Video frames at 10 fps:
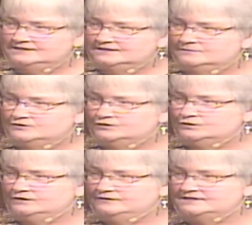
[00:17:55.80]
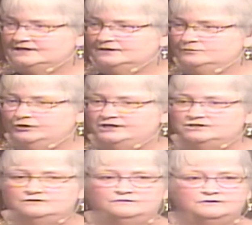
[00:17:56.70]
some sort of a
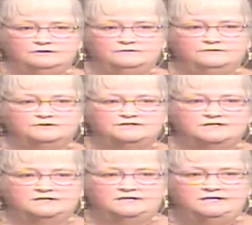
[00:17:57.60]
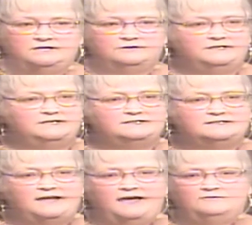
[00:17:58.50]
celebration for her first Sunday here. It
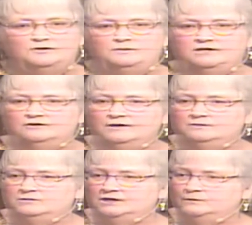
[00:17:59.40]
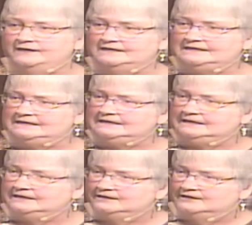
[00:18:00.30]
doesn't have to be a great big wingding,
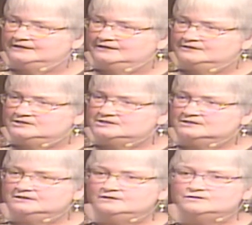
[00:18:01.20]
just a little